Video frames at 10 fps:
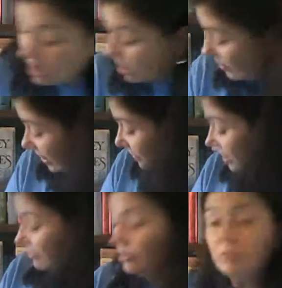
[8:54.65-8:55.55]
All right, I've got
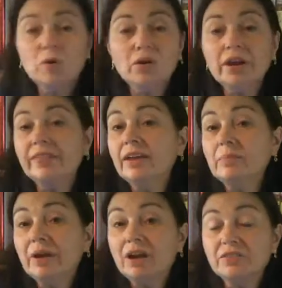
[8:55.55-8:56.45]
a few more, and they are
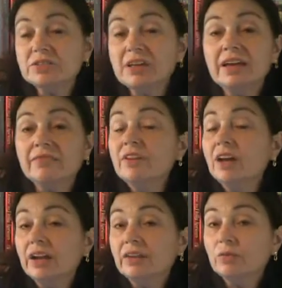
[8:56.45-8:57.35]
by authors I have
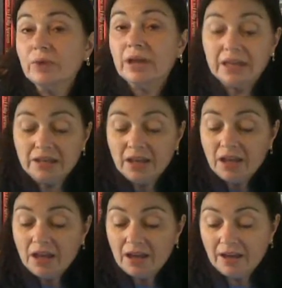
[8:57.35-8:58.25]
not ever read.
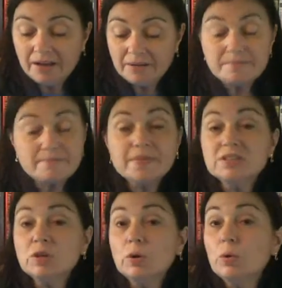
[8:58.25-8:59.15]
Um,
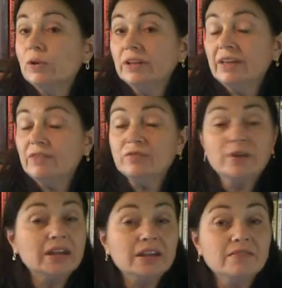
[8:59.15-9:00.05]
so if you've
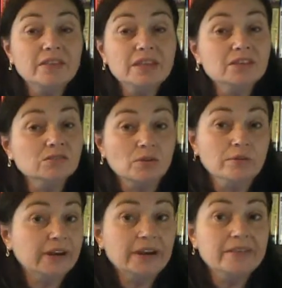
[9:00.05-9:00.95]
read any of these or
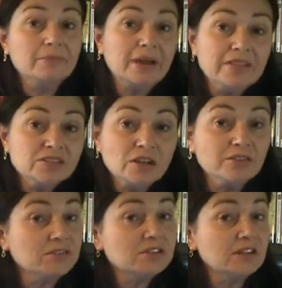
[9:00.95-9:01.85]
read anything by these
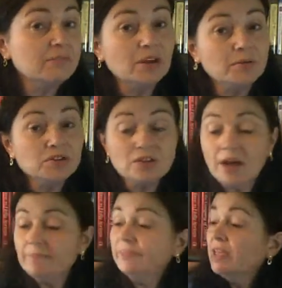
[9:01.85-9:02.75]
authors, let me know what you thought.